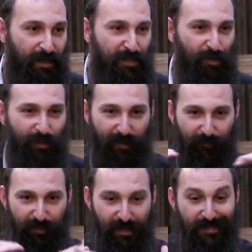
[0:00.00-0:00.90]
So when
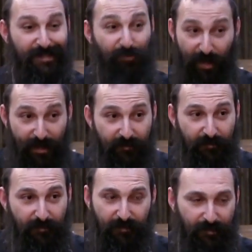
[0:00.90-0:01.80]
everything is
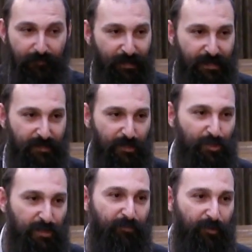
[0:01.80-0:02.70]
straight, it means that
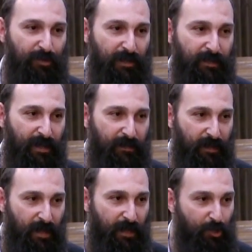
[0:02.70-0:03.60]
you're spiritually
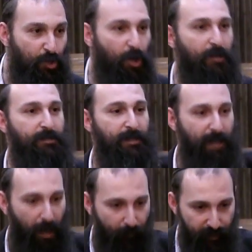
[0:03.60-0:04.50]
dead. You
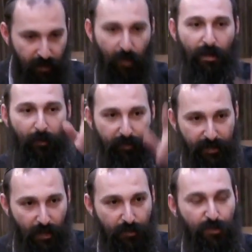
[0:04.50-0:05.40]
constantly up and down, up
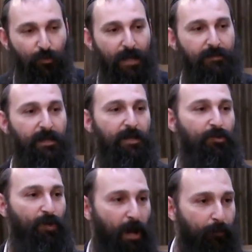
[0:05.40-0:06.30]
and down. So one day
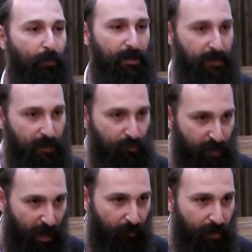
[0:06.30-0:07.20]
you're up, one day
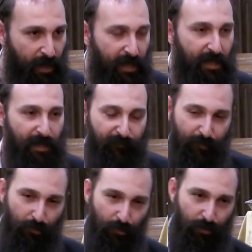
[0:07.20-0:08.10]
you're down. If
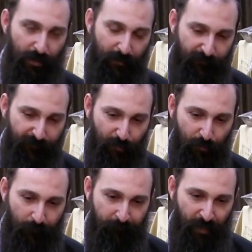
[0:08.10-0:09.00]
you look, if
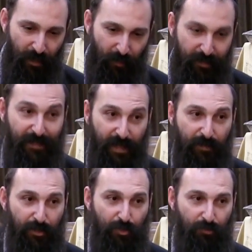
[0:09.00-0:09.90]
you, the
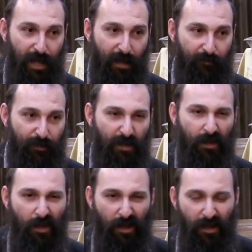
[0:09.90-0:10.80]
day that you're down, you're like,
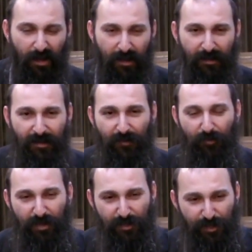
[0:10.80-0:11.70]
ah,
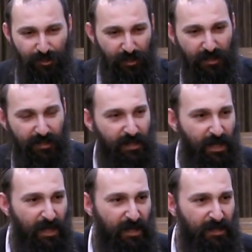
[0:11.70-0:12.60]
what a shitty
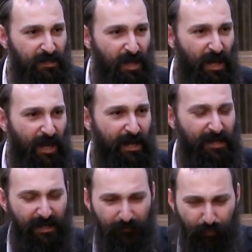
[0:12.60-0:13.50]
day, and I
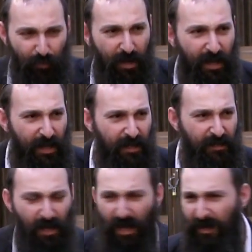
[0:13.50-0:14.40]
didn't
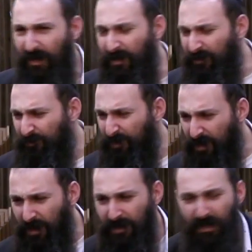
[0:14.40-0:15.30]
pray, and I didn't do
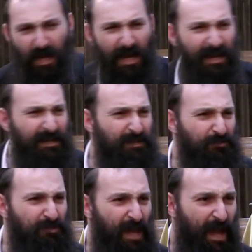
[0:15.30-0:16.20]
this, and I didn't
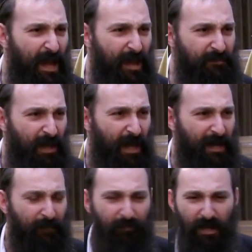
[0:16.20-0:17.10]
do that,
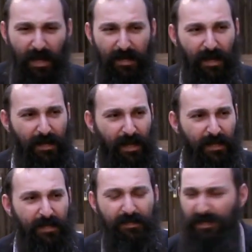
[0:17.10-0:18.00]
and, I'm, and I, I
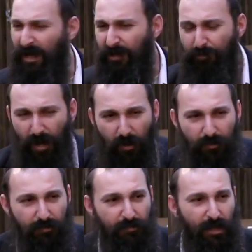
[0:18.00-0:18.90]
didn't say any
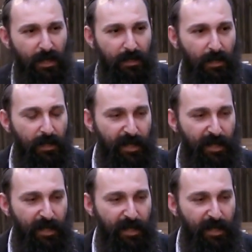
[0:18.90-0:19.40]
brachot today.